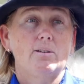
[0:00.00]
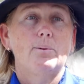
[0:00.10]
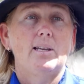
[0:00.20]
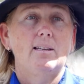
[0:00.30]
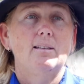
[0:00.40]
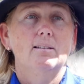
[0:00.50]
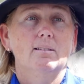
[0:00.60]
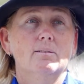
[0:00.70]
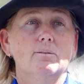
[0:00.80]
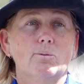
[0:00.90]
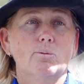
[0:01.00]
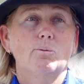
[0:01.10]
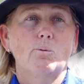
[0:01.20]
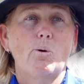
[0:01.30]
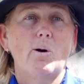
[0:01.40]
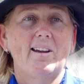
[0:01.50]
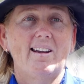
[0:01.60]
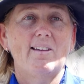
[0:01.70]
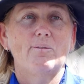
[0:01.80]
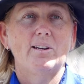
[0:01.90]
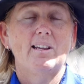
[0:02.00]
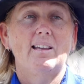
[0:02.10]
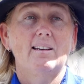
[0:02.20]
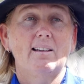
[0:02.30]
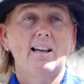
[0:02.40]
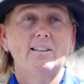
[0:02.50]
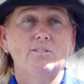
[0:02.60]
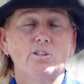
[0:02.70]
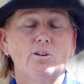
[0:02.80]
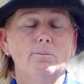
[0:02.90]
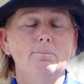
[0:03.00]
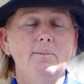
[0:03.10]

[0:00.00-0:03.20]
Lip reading: to be quite an effort and a hard job